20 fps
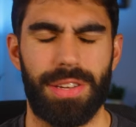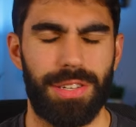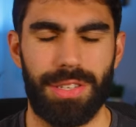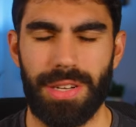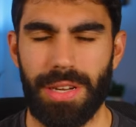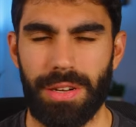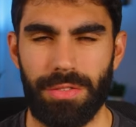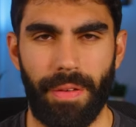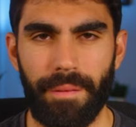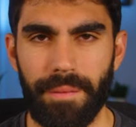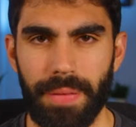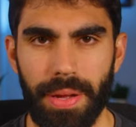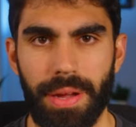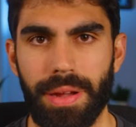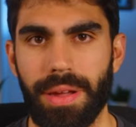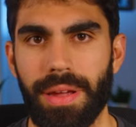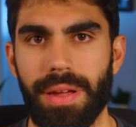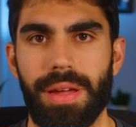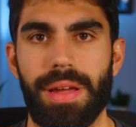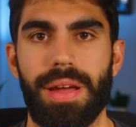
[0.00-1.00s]
just
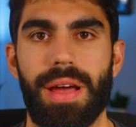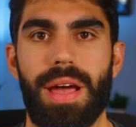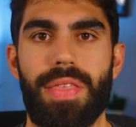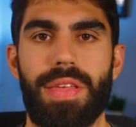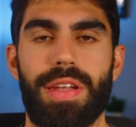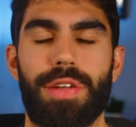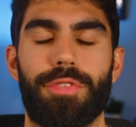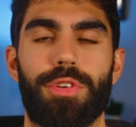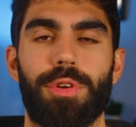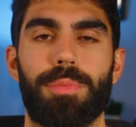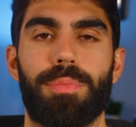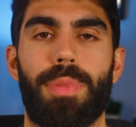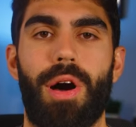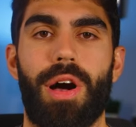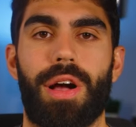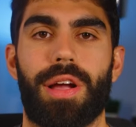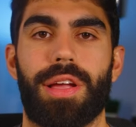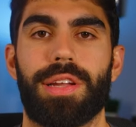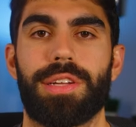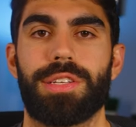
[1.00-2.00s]
everything and then a few
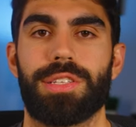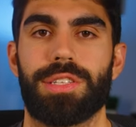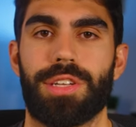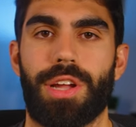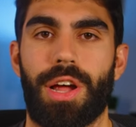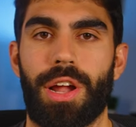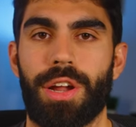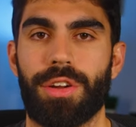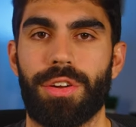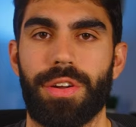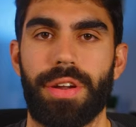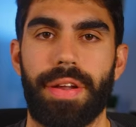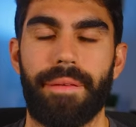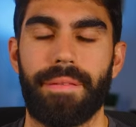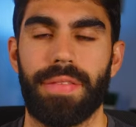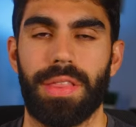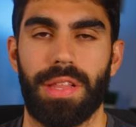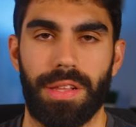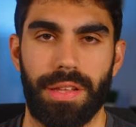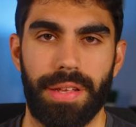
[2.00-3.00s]
pockets
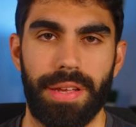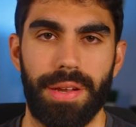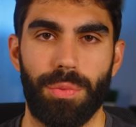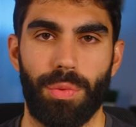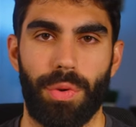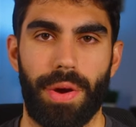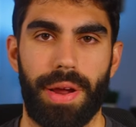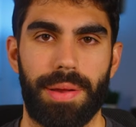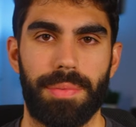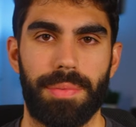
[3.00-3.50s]
underneath the lid where I